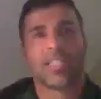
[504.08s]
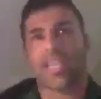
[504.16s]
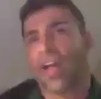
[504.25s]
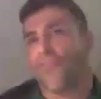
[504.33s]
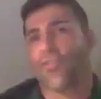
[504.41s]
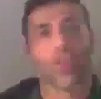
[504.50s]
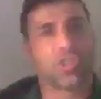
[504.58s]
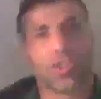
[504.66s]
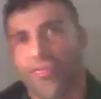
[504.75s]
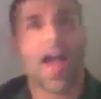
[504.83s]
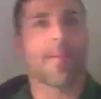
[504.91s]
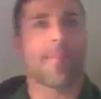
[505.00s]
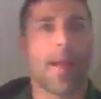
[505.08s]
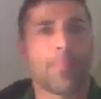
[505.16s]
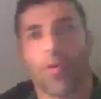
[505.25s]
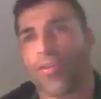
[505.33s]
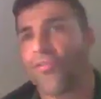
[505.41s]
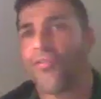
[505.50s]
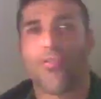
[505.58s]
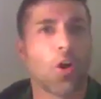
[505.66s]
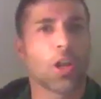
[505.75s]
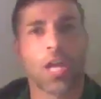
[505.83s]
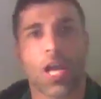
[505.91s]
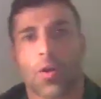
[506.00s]
diversify my
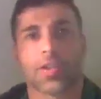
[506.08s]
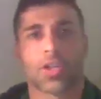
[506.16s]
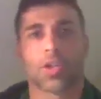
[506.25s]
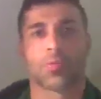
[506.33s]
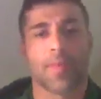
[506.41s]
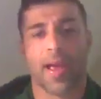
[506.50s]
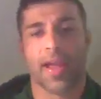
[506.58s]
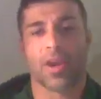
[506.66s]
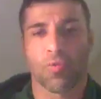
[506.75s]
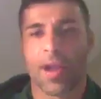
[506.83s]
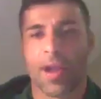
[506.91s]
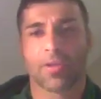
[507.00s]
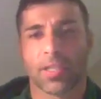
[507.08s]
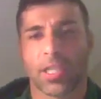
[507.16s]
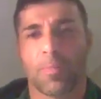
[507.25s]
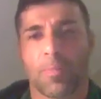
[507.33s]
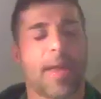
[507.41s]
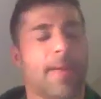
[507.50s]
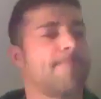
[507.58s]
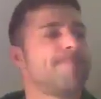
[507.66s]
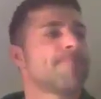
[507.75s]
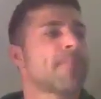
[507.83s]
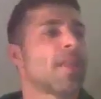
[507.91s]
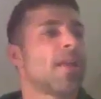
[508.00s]
portfolio in terms of my career a little bit.
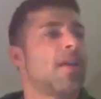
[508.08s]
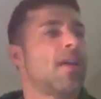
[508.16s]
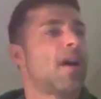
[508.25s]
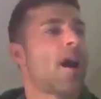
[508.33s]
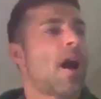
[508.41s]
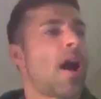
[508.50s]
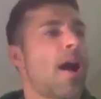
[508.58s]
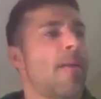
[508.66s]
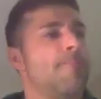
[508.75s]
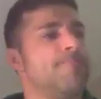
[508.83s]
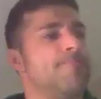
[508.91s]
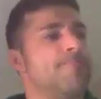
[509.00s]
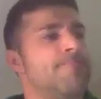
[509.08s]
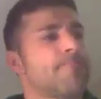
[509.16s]
Um,